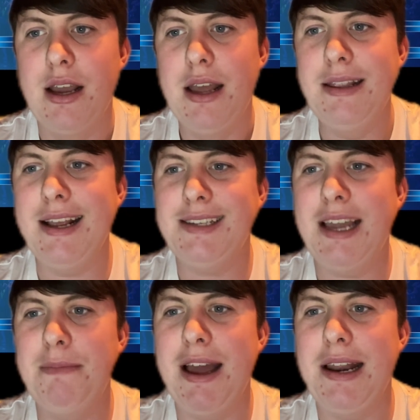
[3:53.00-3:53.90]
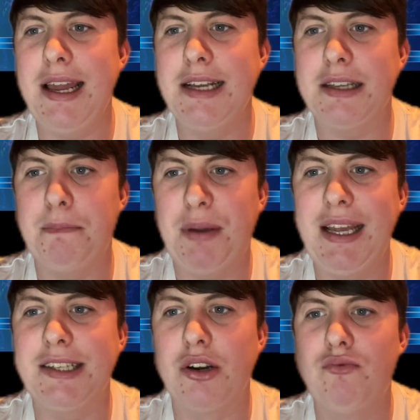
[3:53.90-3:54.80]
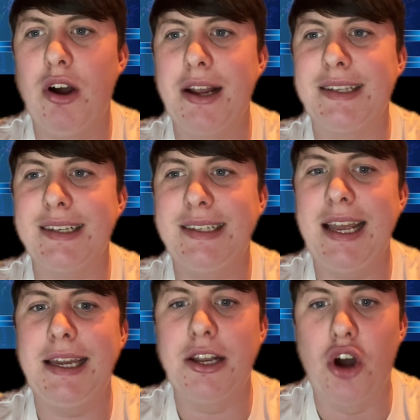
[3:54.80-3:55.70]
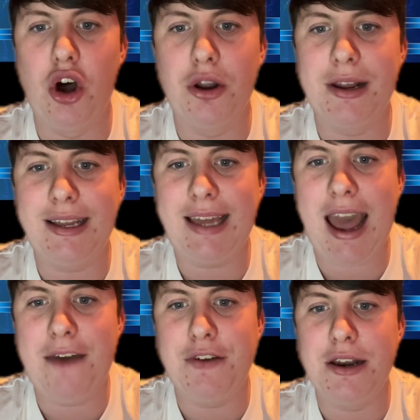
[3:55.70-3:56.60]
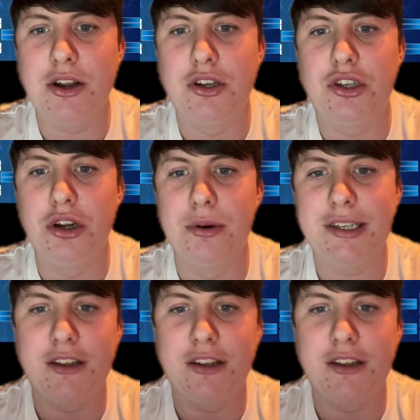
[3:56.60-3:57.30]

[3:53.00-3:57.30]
Next game then is Peter Wright taking on Kevin Duets,